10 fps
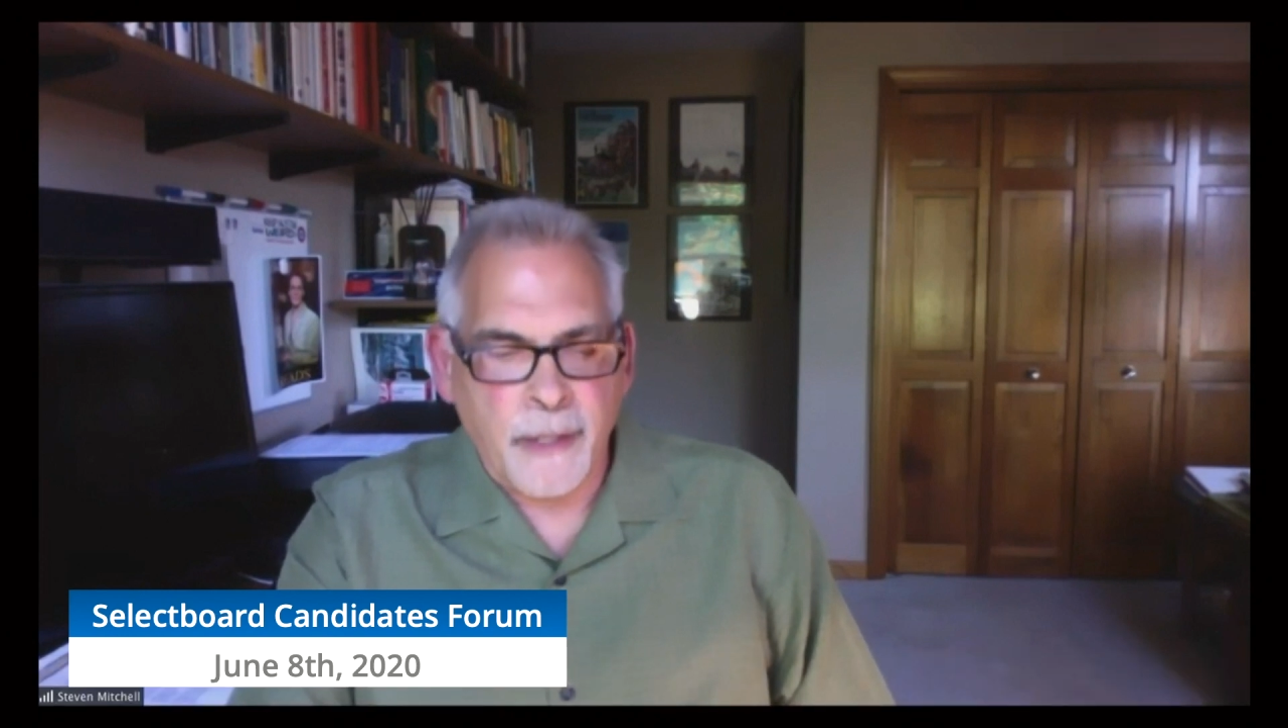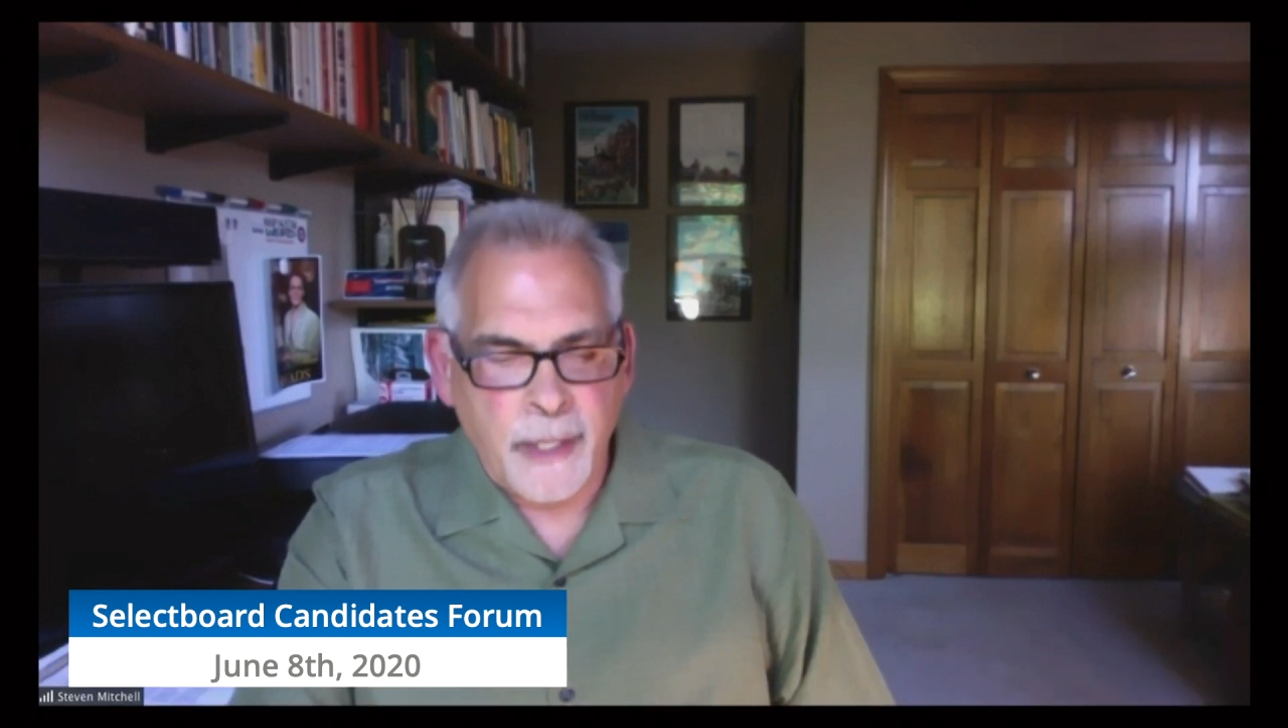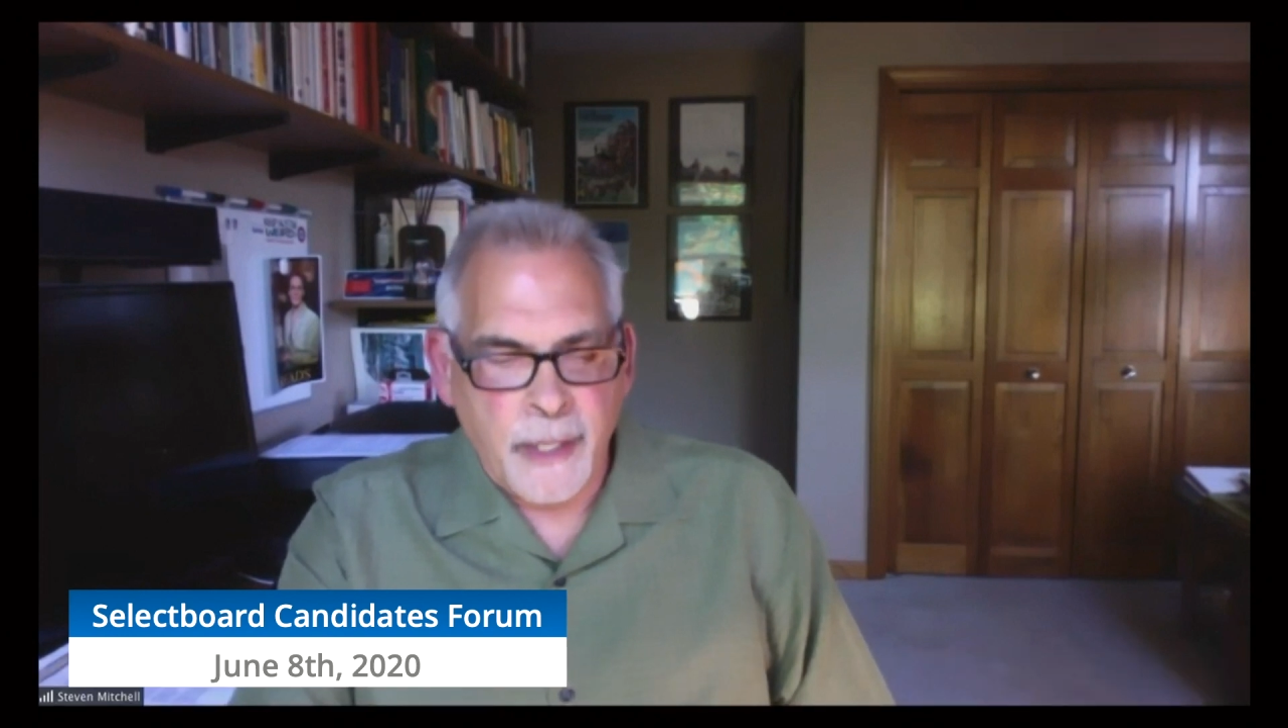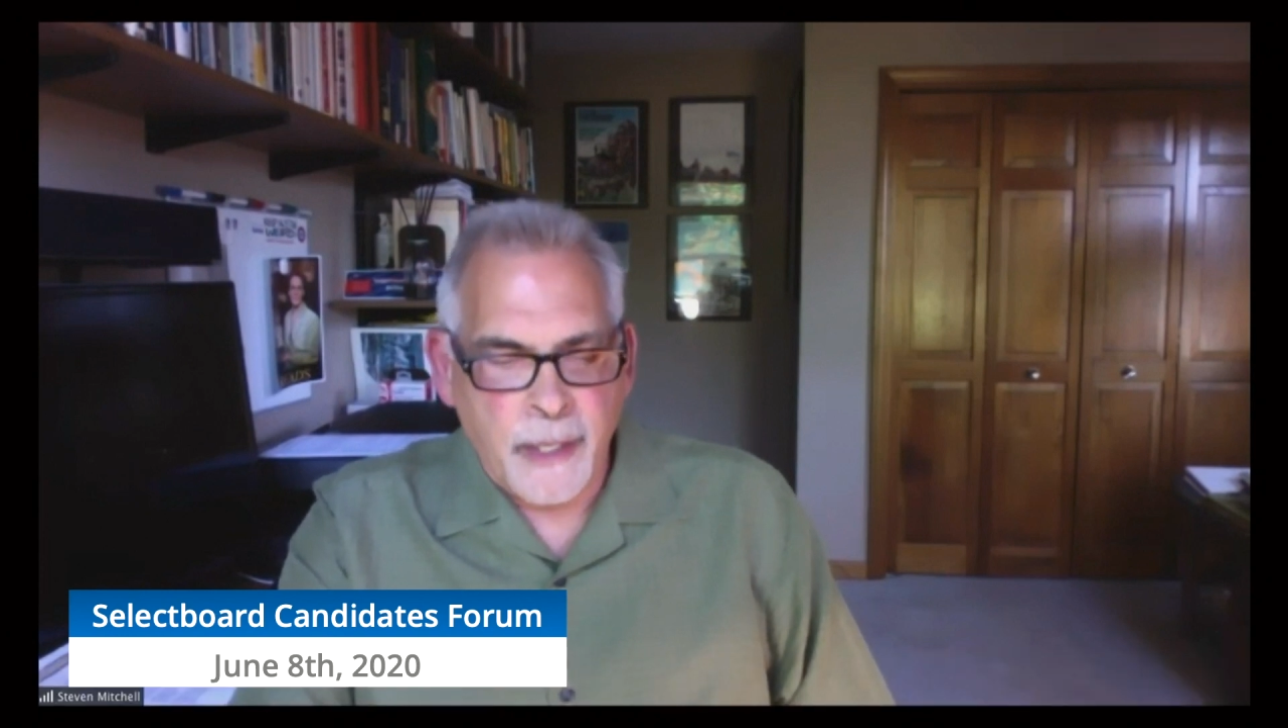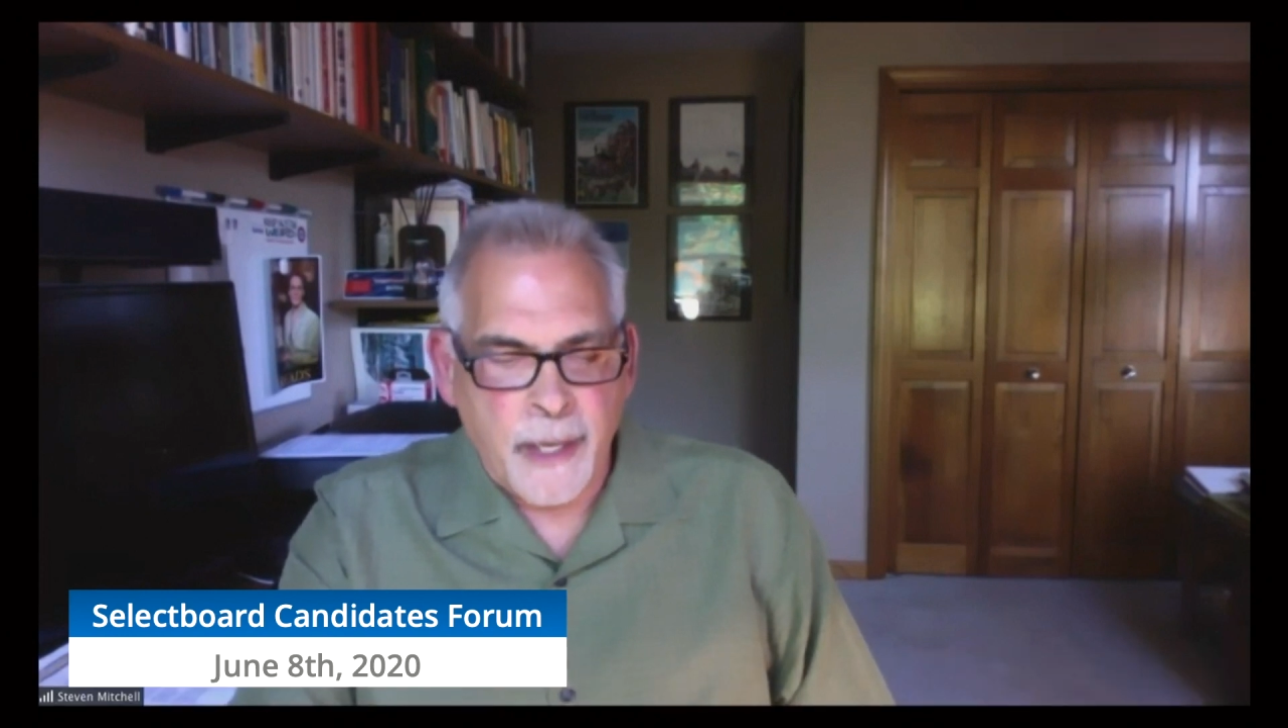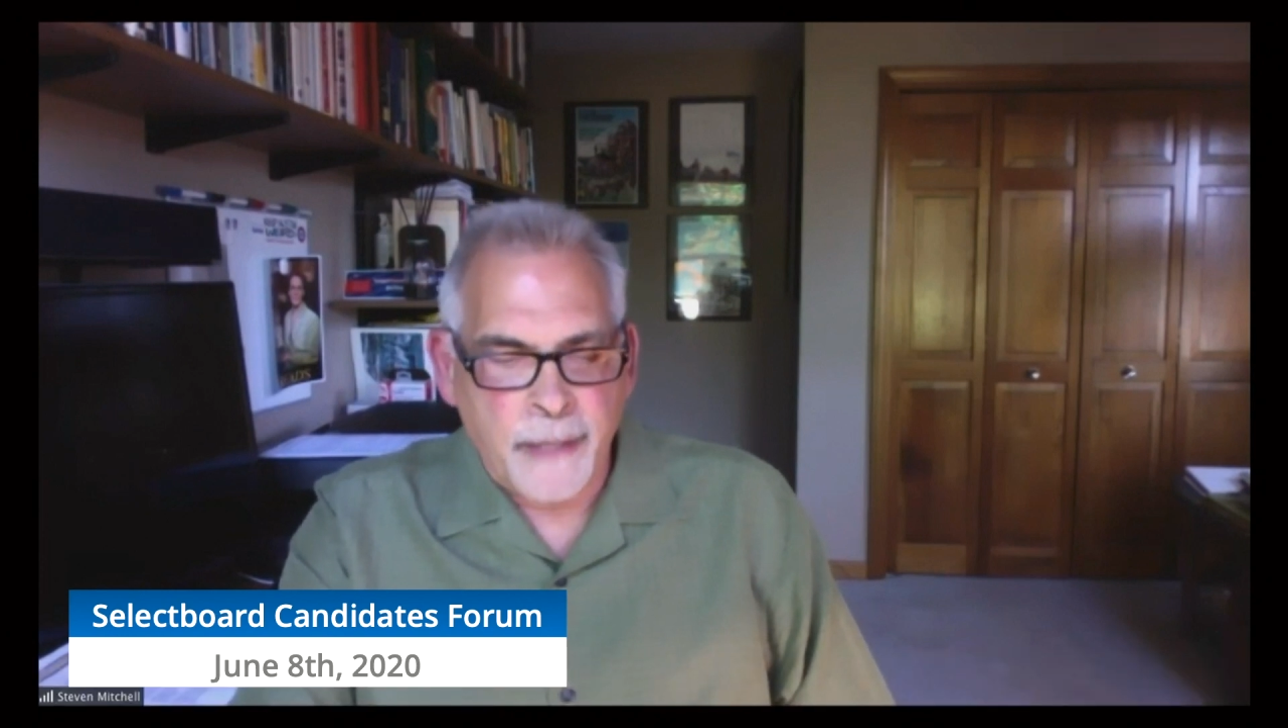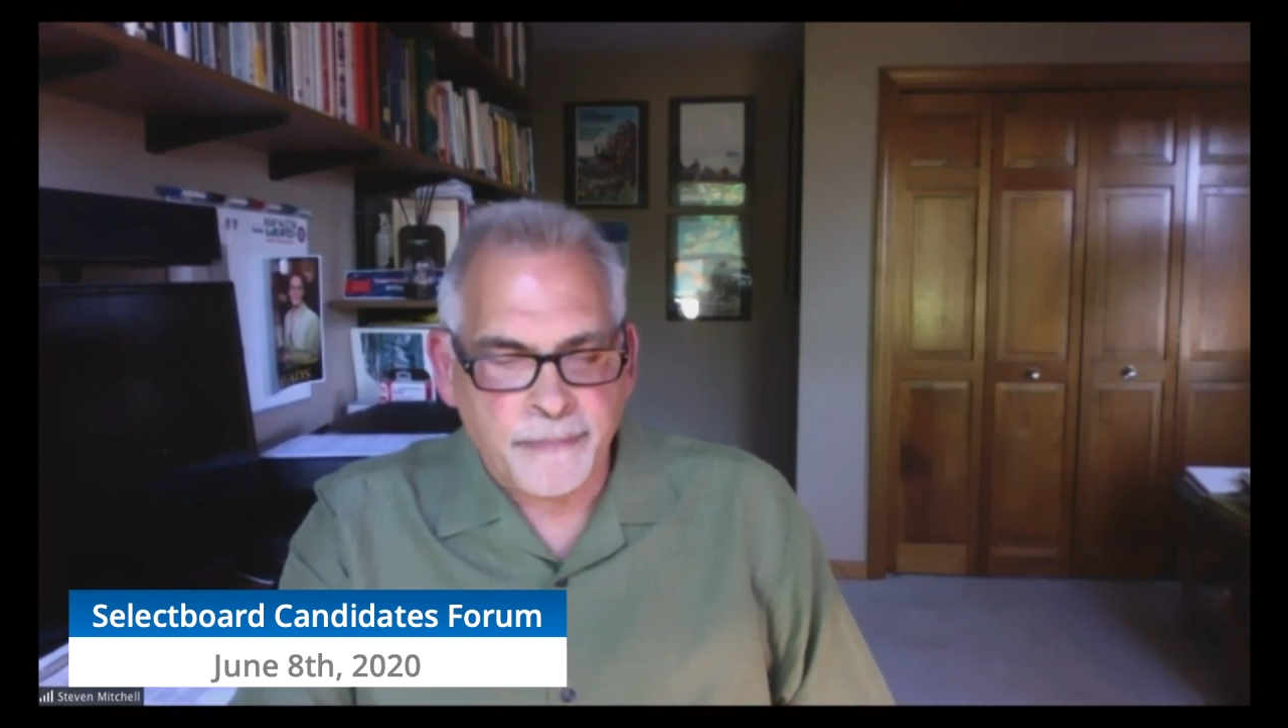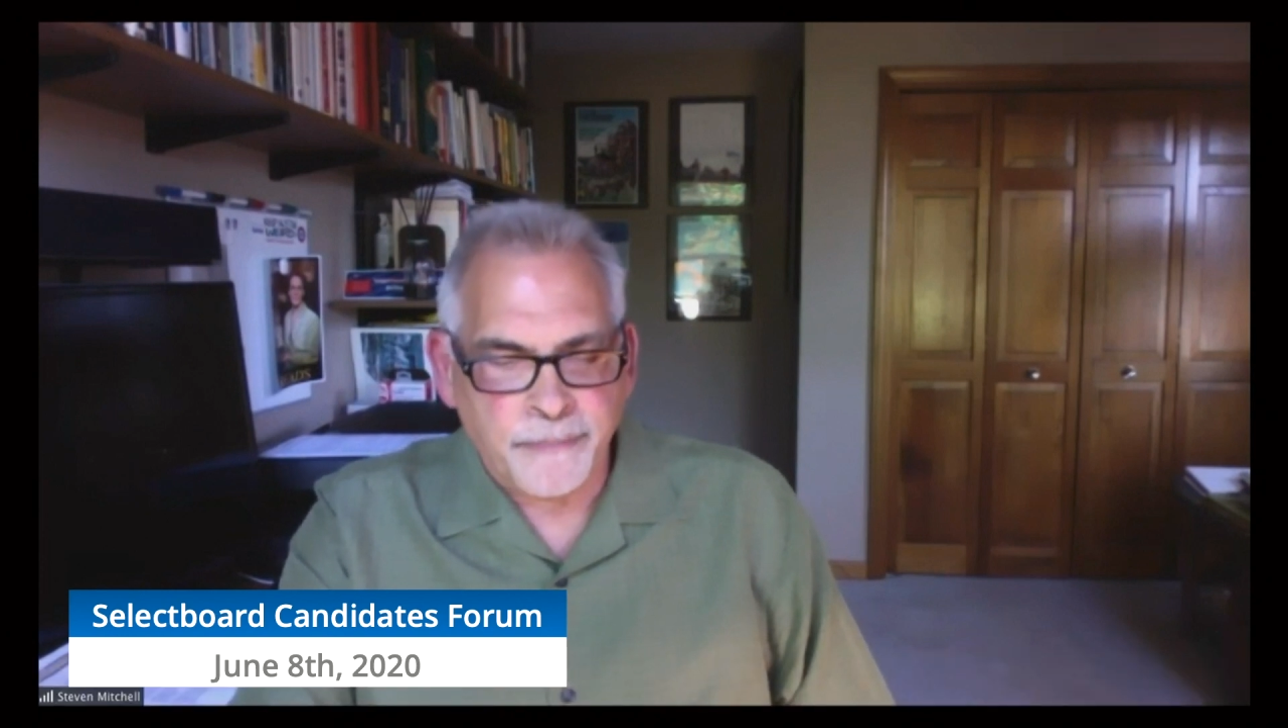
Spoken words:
the